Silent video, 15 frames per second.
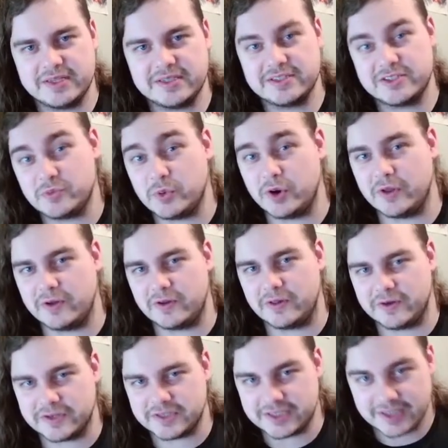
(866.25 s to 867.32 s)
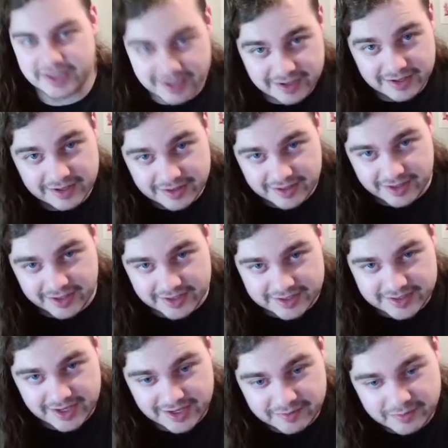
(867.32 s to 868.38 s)
Spoiler alerts: they get
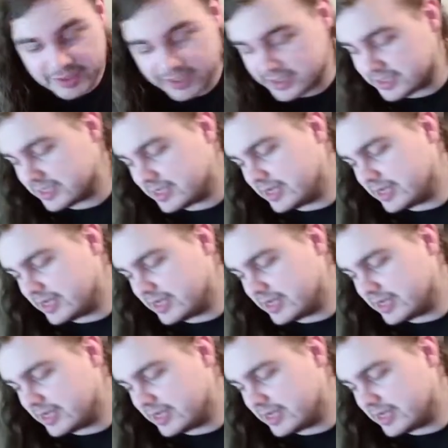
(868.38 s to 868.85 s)
second place